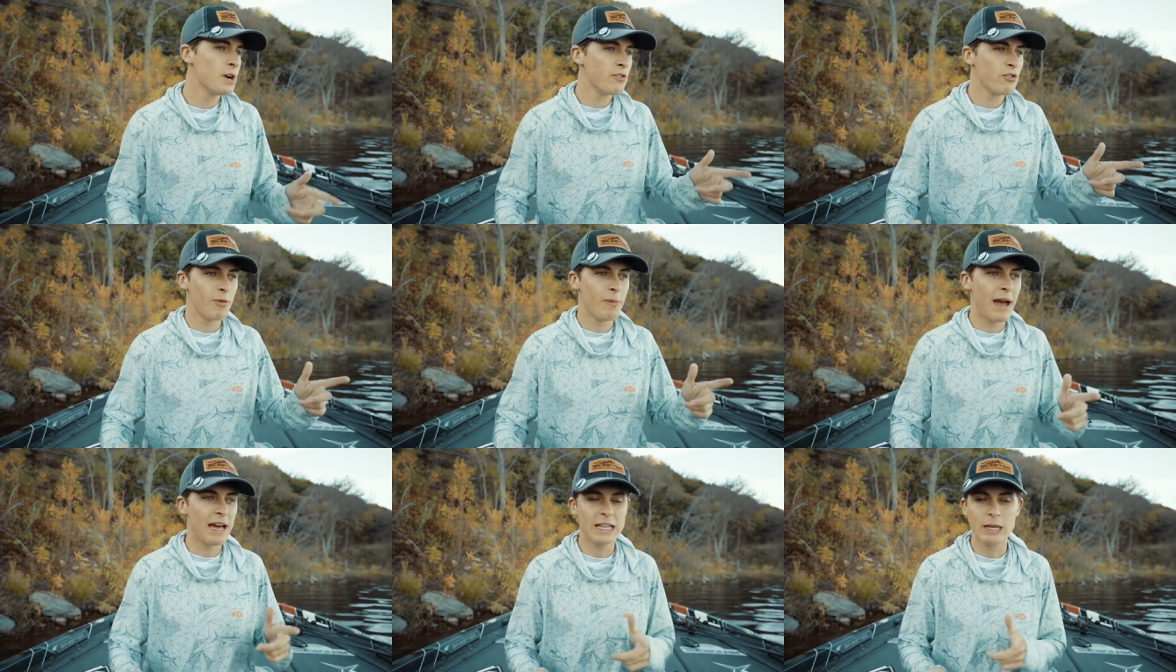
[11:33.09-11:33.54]

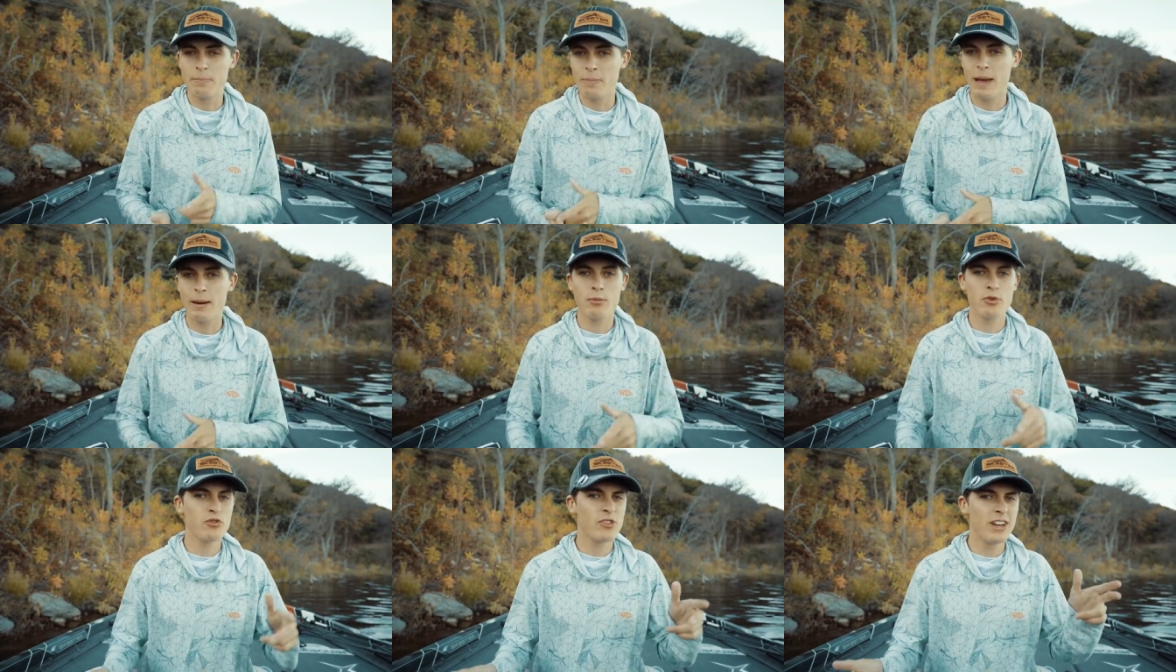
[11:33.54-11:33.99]
from
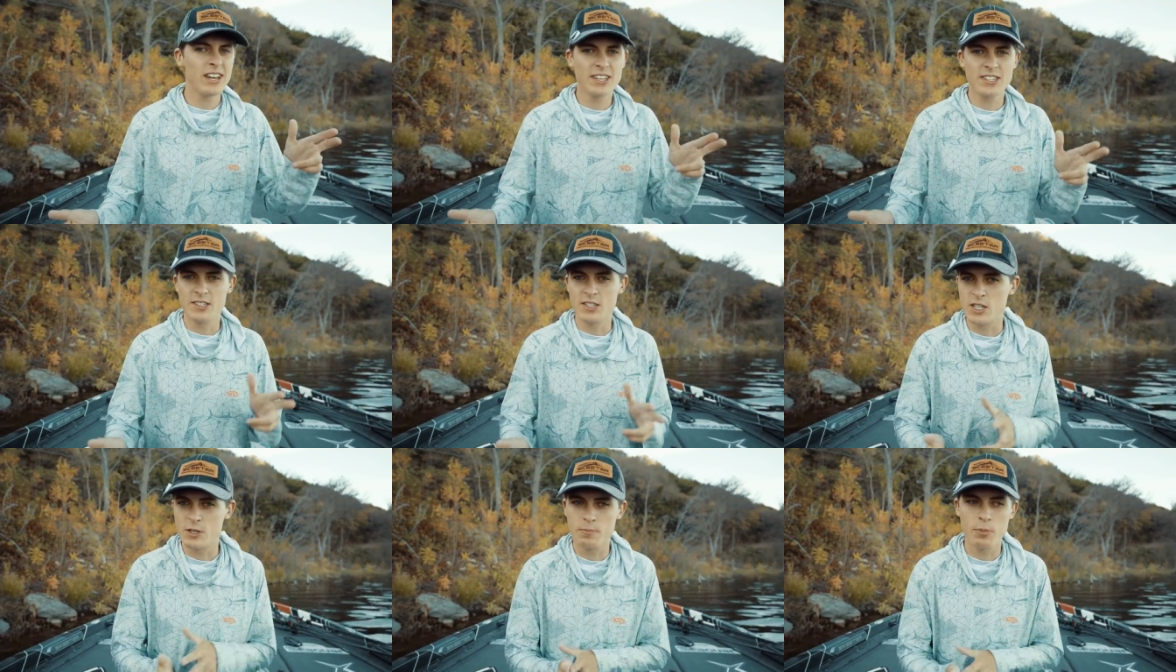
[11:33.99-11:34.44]
Alabama rigs
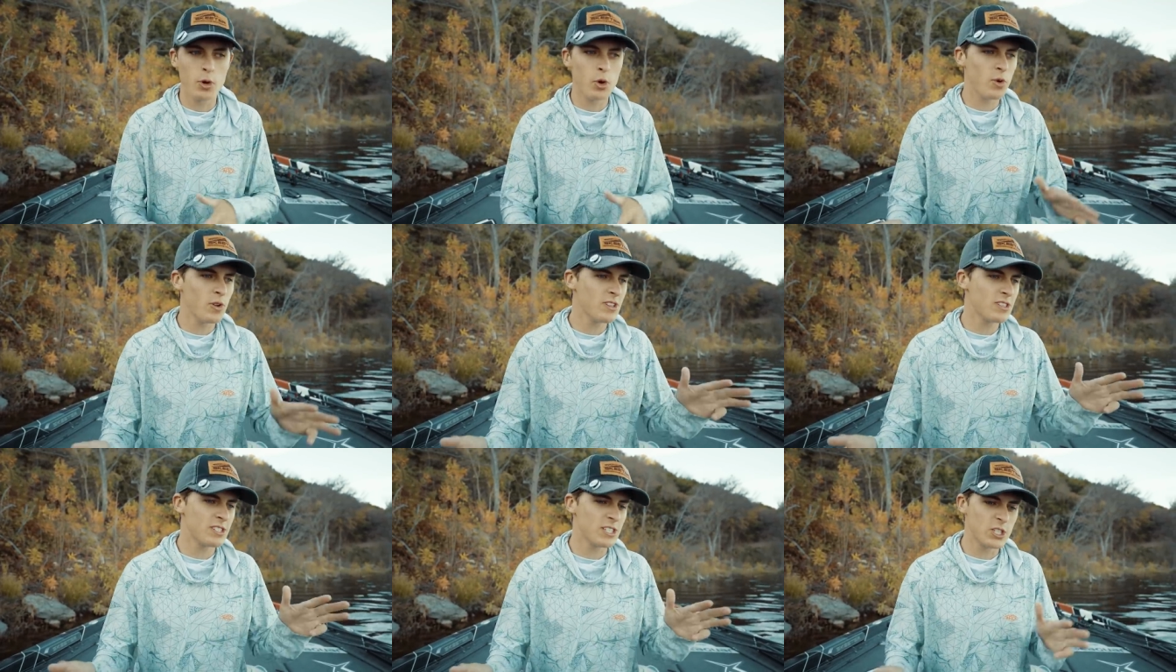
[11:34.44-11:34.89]
to
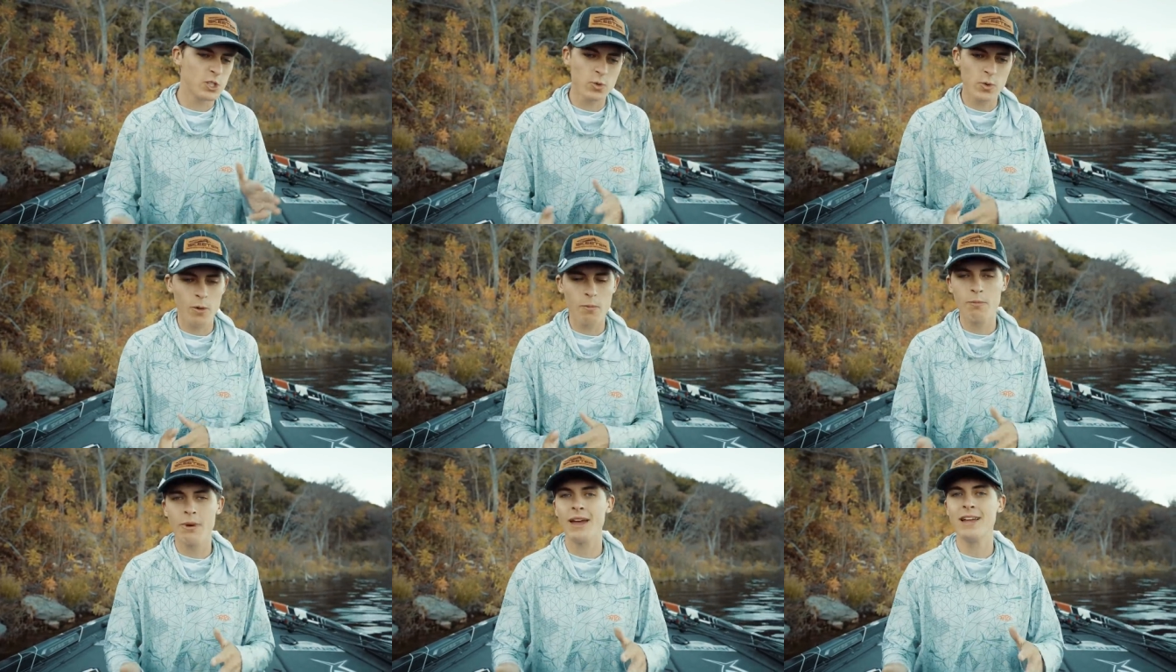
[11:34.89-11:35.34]
spoons to
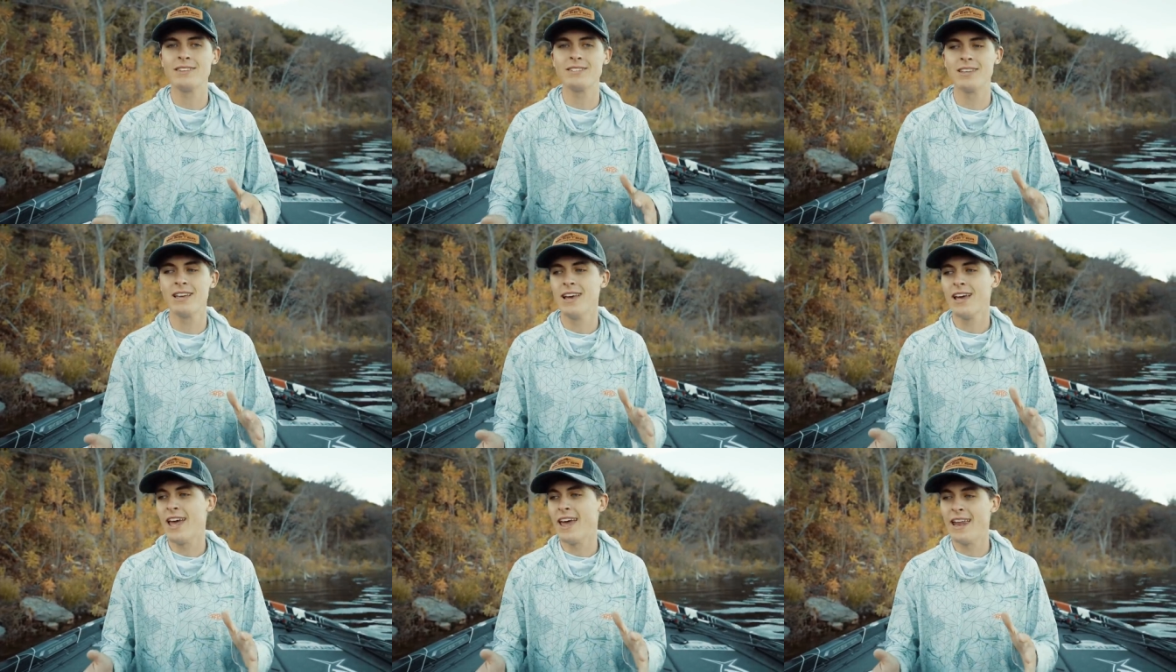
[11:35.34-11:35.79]
swim baits